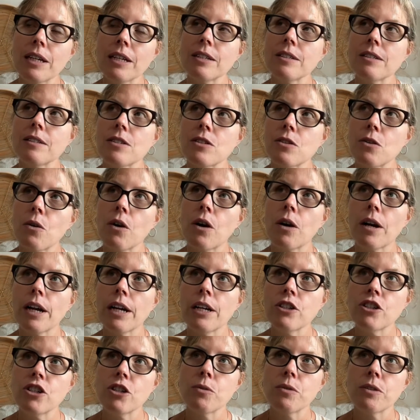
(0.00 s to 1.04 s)
So her
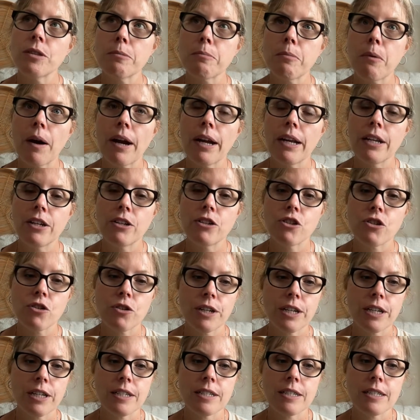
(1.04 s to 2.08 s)
issue with the brain
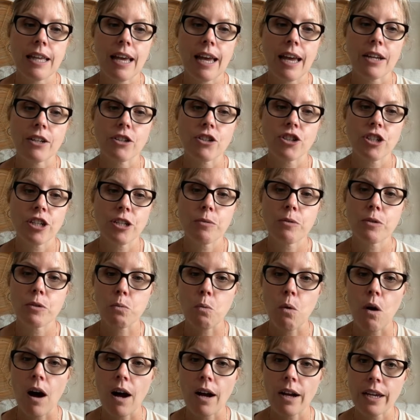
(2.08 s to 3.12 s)
injury is that she was
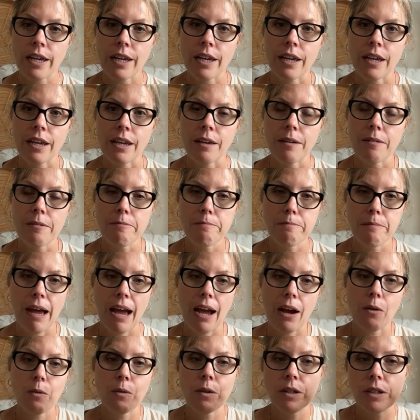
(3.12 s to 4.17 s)
walking
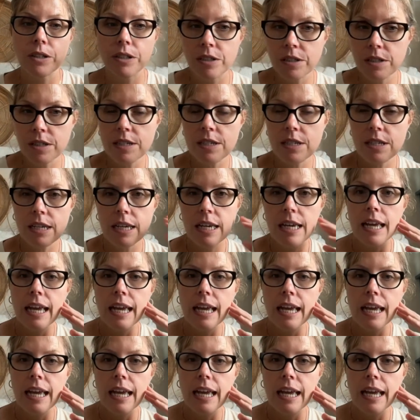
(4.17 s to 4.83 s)
backwards.